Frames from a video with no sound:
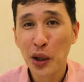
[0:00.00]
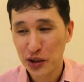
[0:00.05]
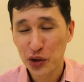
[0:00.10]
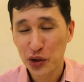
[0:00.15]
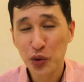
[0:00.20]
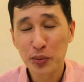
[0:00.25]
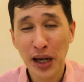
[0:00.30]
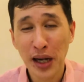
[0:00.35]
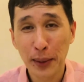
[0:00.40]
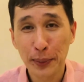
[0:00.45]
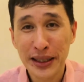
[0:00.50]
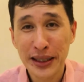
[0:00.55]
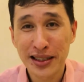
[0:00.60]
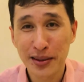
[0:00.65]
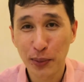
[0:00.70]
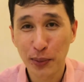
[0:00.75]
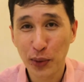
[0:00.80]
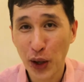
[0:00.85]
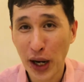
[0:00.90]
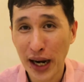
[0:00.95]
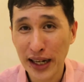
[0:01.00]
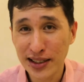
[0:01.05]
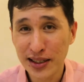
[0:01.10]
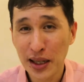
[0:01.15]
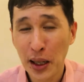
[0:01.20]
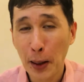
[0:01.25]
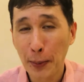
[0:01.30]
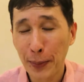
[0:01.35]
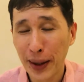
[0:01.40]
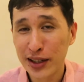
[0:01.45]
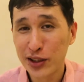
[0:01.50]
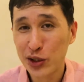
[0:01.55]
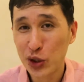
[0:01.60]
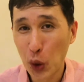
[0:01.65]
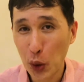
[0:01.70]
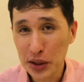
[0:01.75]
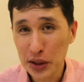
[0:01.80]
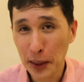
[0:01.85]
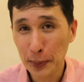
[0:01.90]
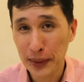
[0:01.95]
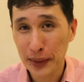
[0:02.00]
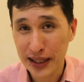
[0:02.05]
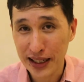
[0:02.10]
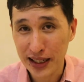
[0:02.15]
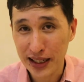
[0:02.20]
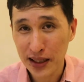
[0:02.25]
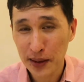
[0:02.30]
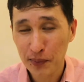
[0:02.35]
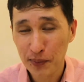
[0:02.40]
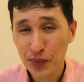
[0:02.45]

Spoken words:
You might be surprised, but notably,